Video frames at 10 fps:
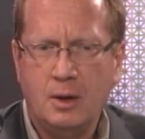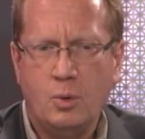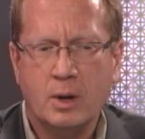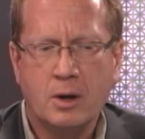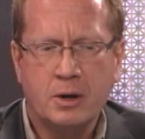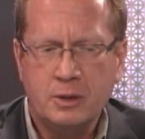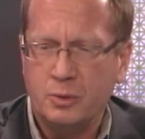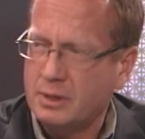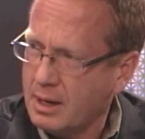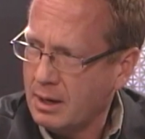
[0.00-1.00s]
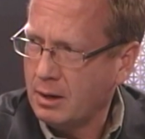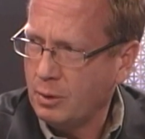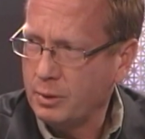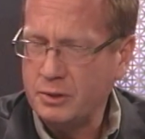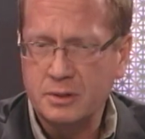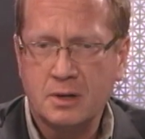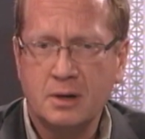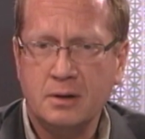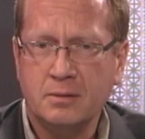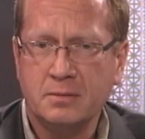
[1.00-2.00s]
where are you now, which is
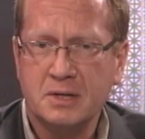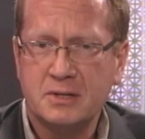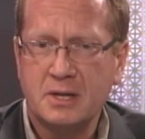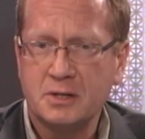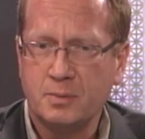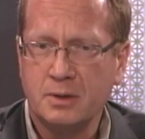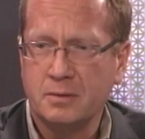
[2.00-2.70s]
kind of an assessment